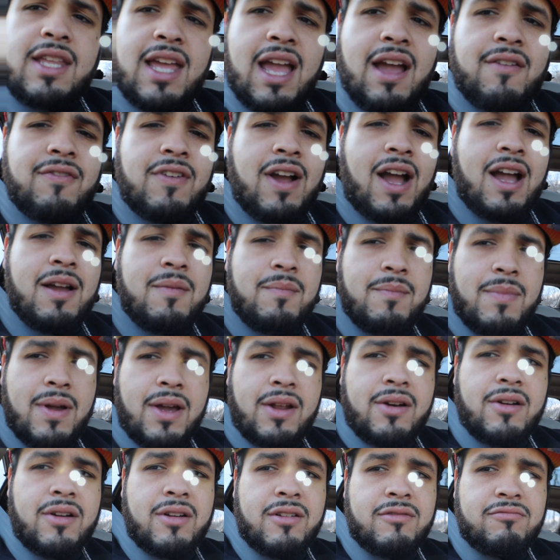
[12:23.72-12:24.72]
they have gotten
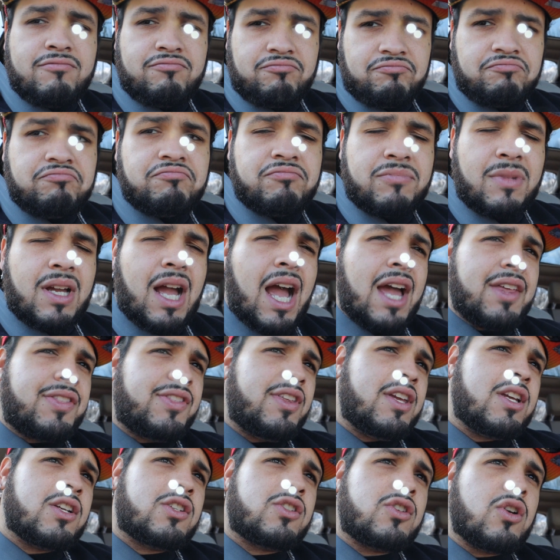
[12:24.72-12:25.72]
better? I
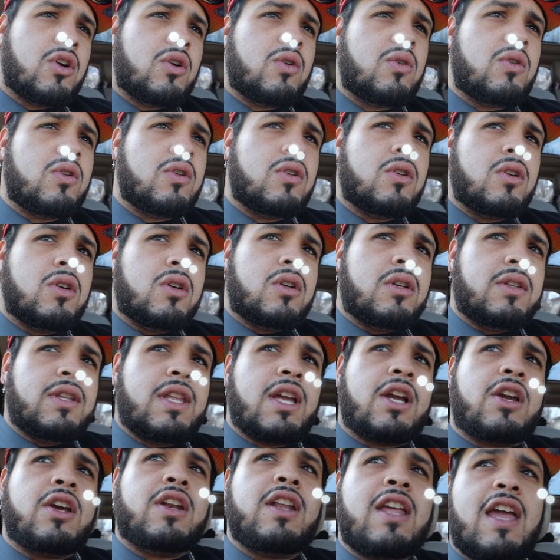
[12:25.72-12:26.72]
think so.
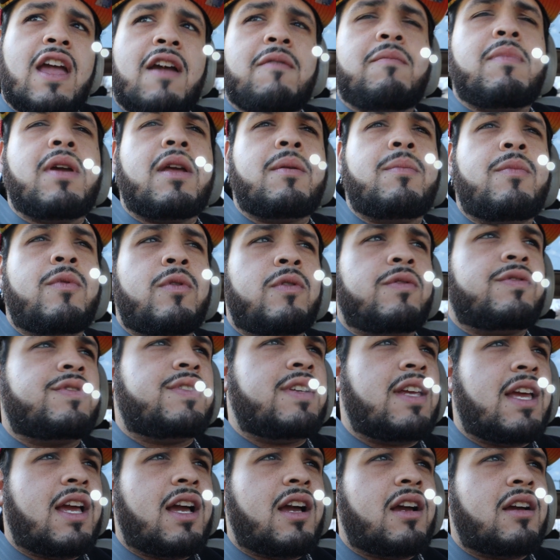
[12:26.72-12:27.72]
They could have made
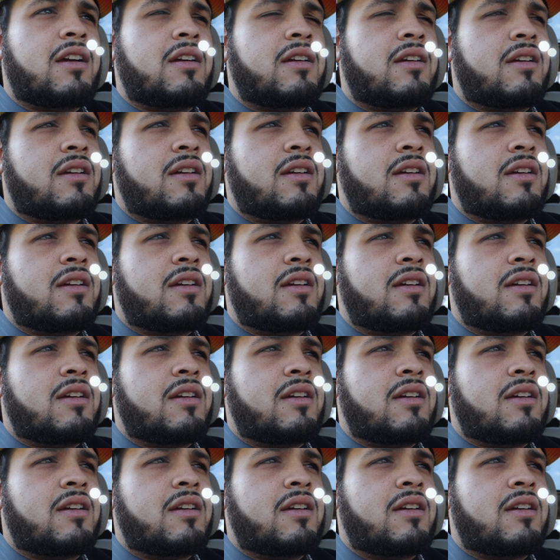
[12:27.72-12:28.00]
moves, yeah.